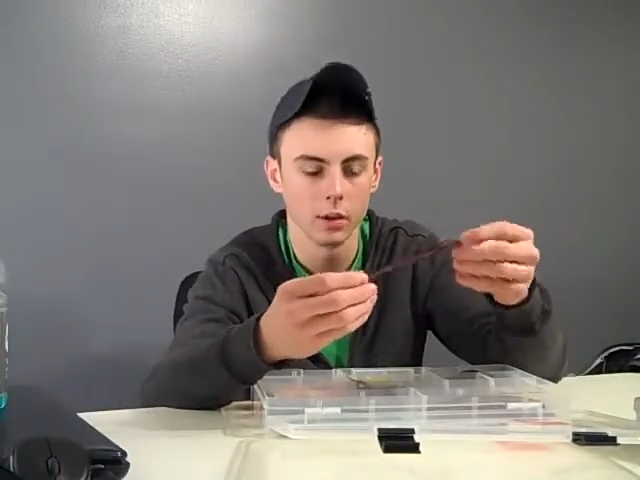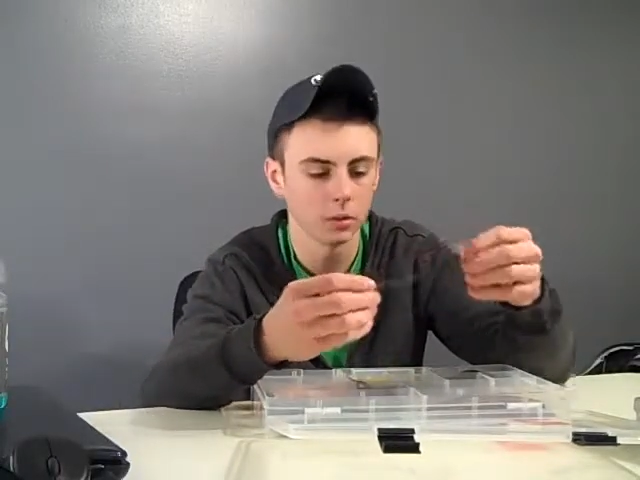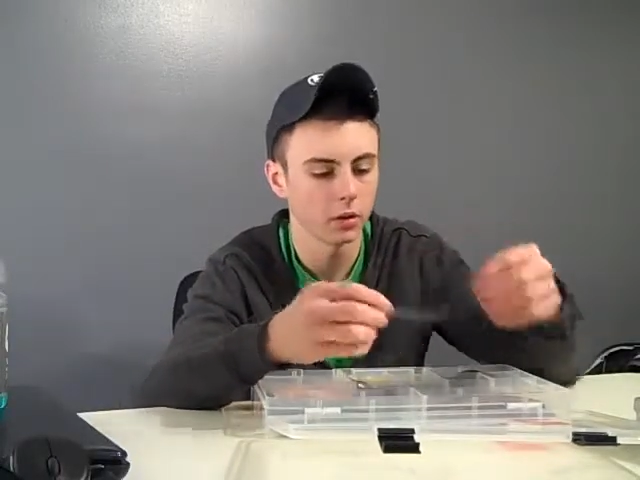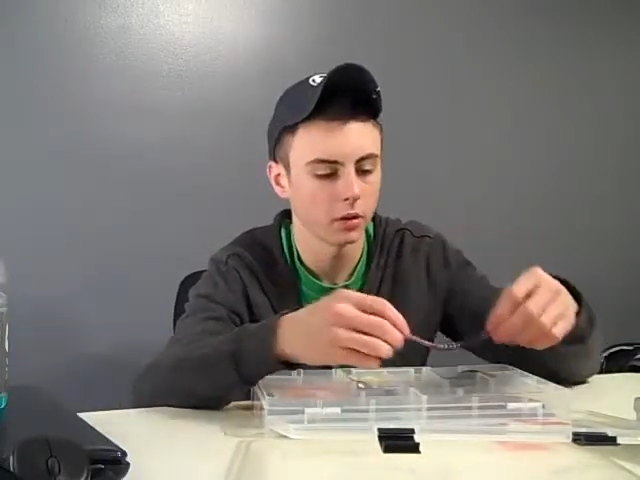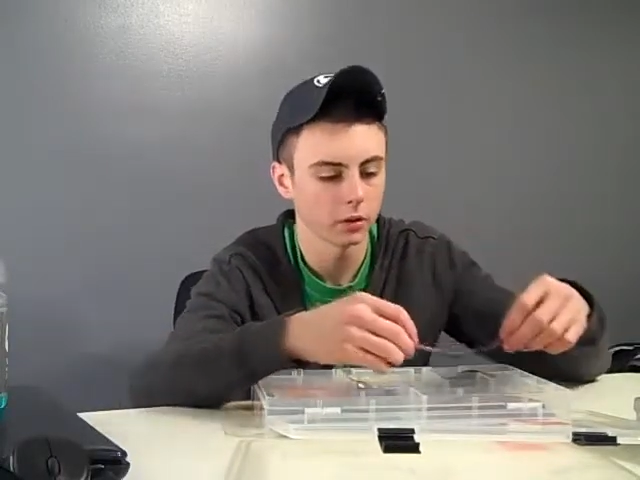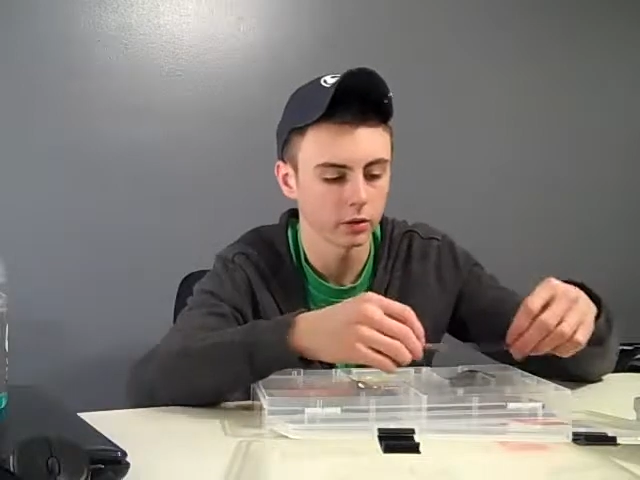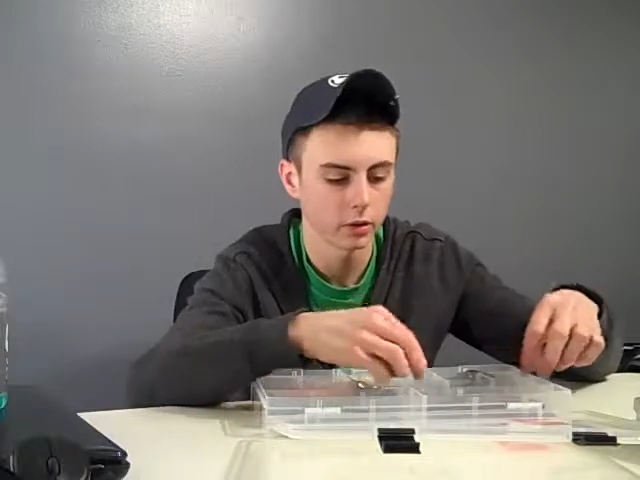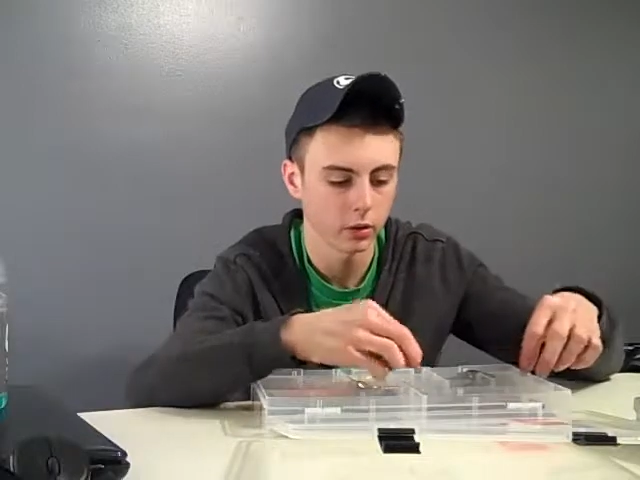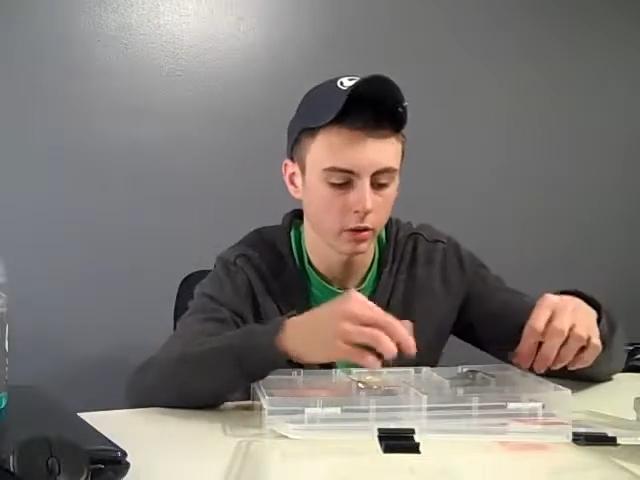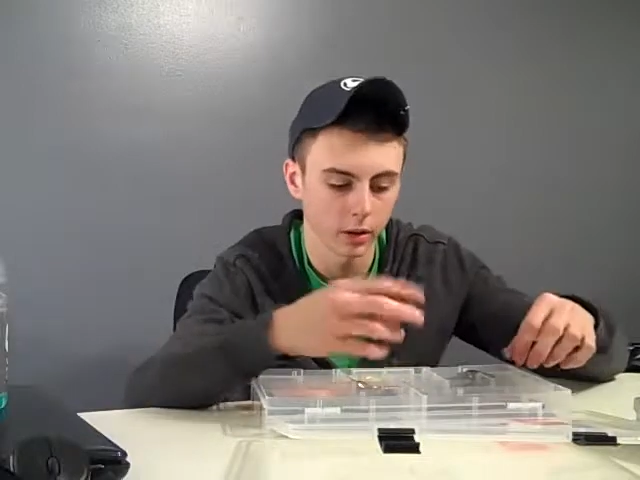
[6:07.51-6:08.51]
but
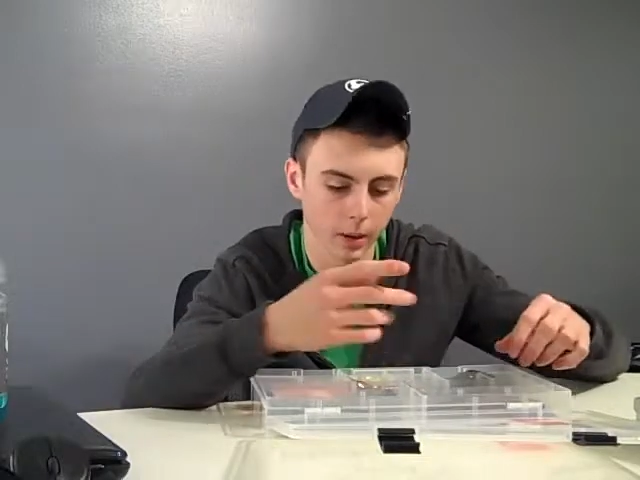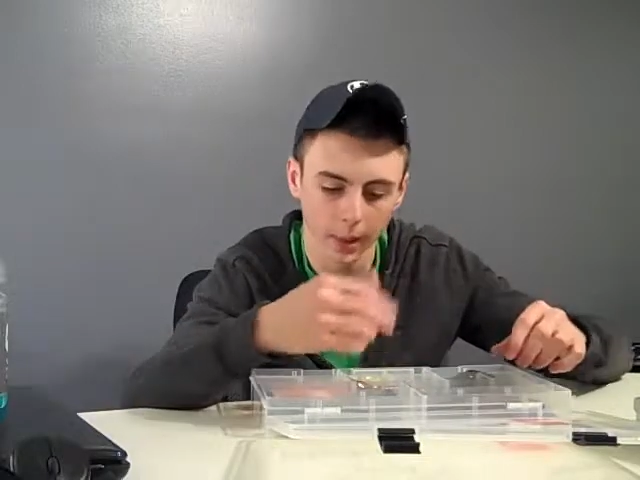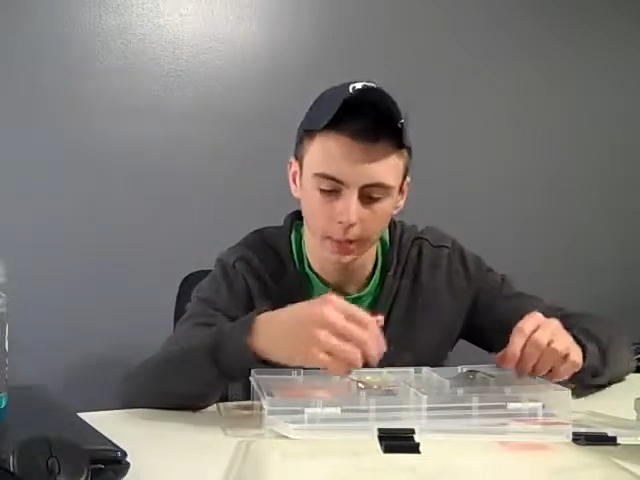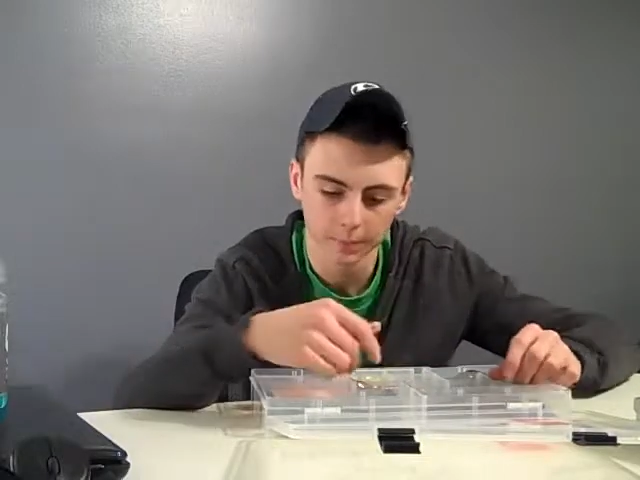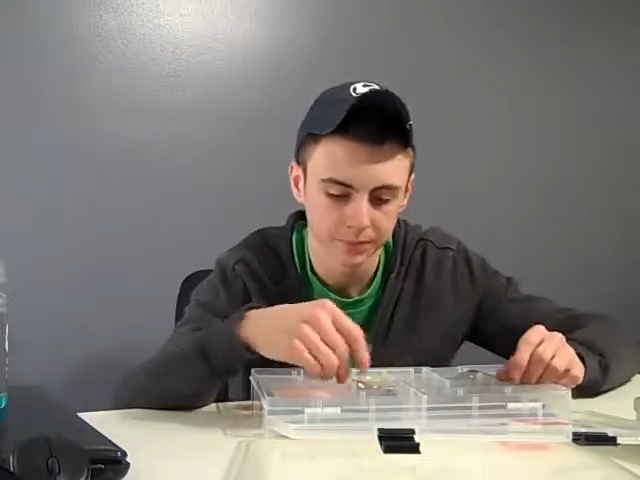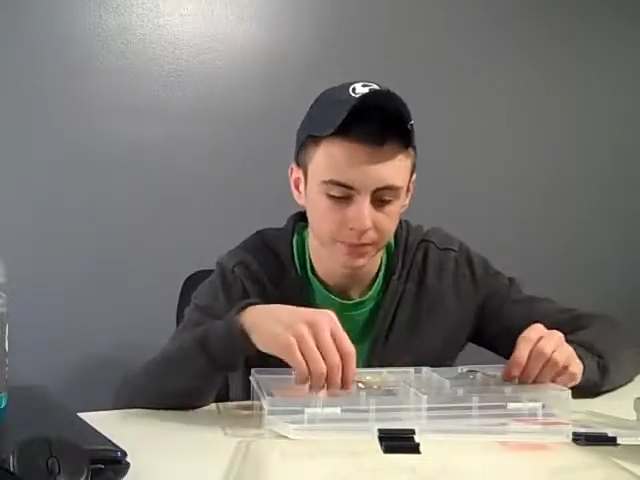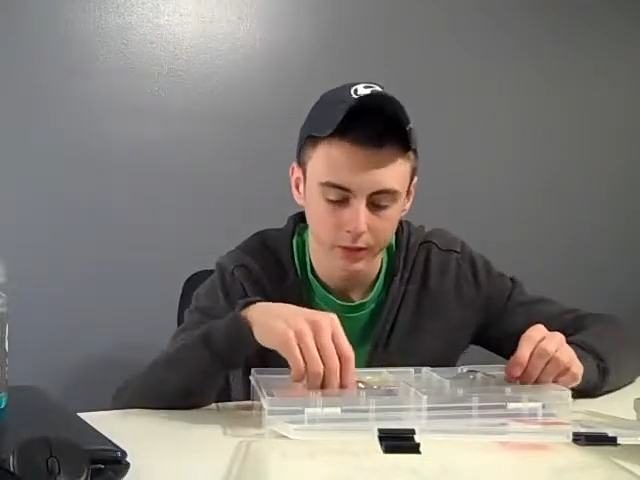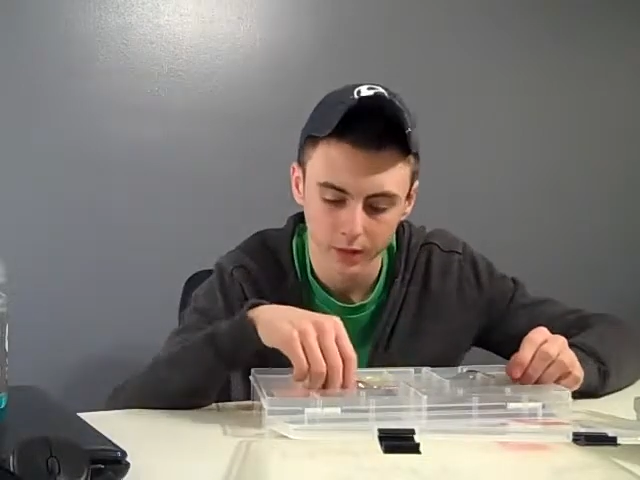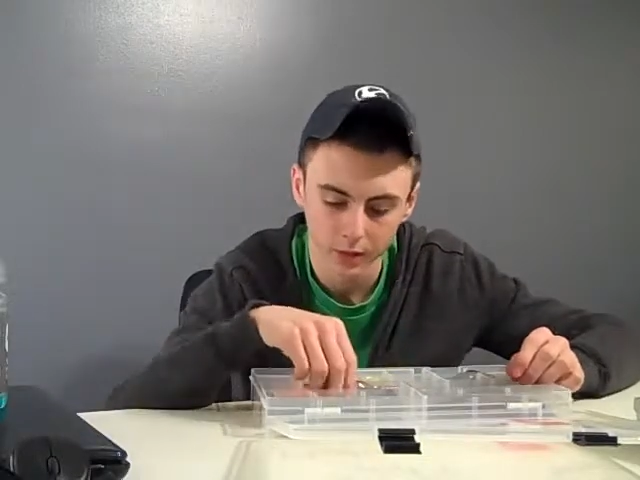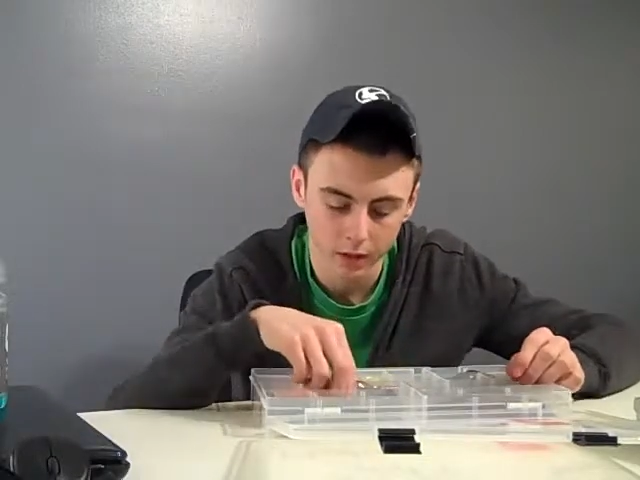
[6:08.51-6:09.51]
also
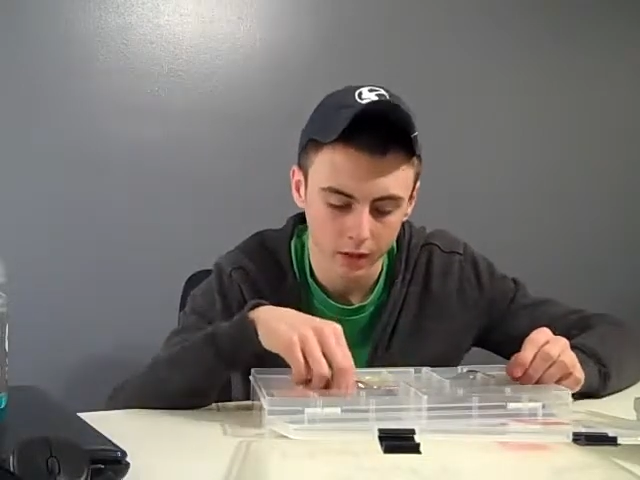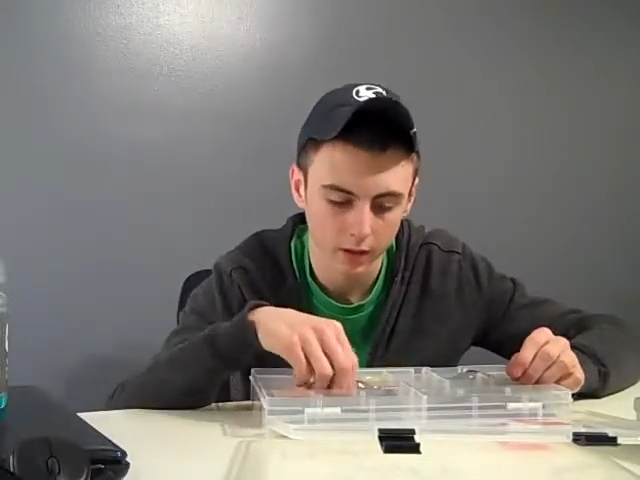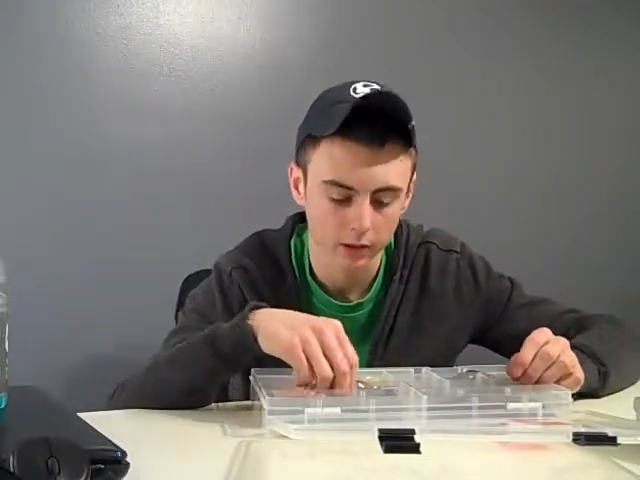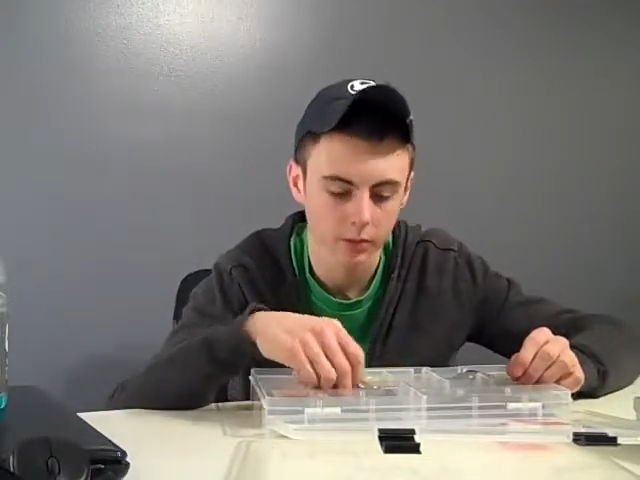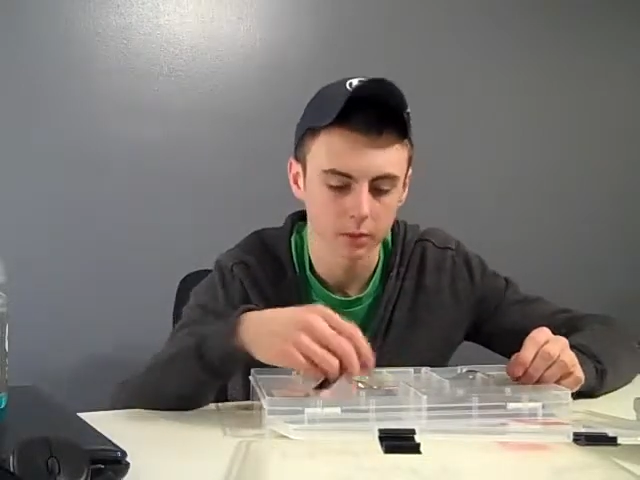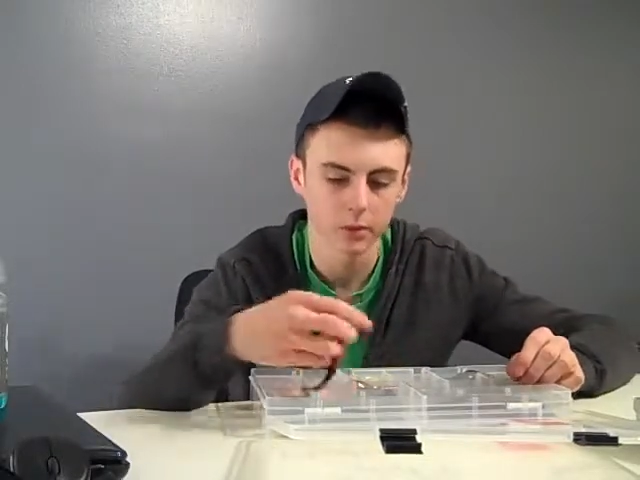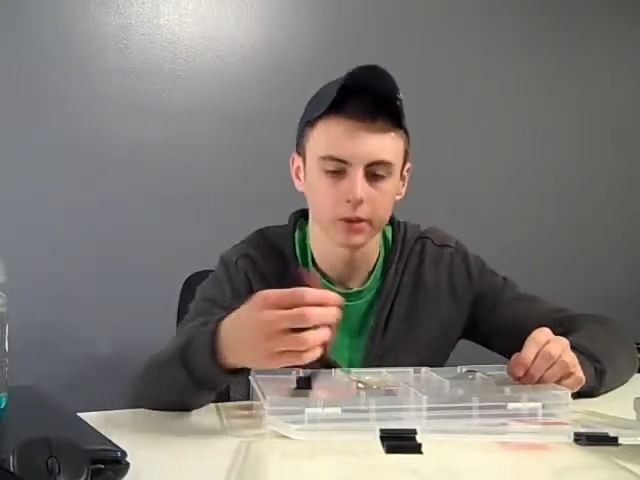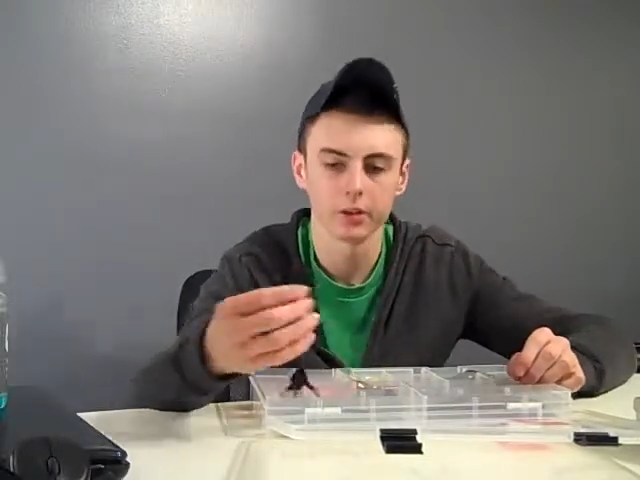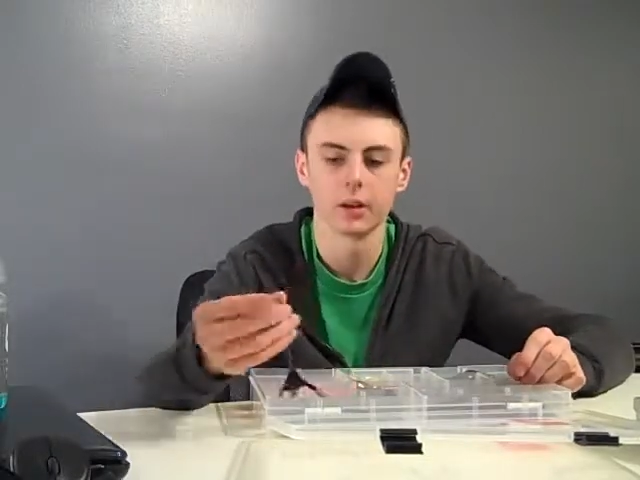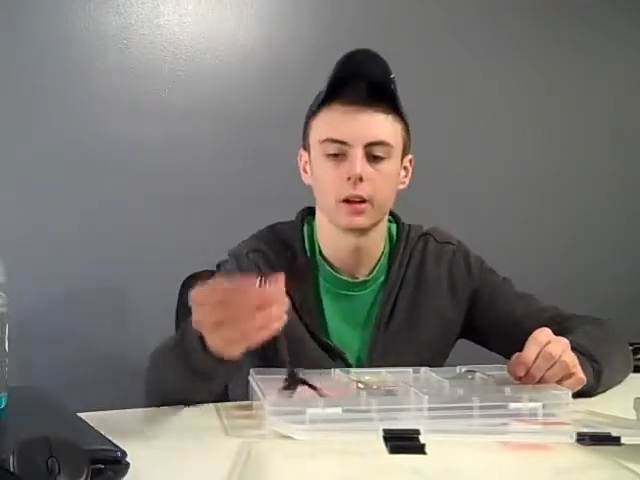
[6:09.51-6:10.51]
hot
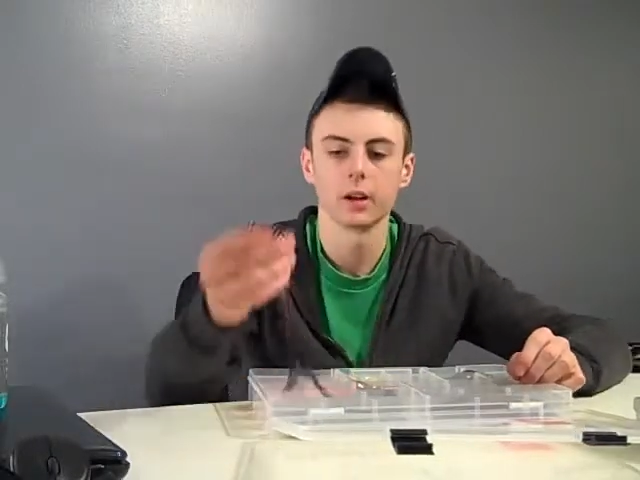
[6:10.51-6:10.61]
summer.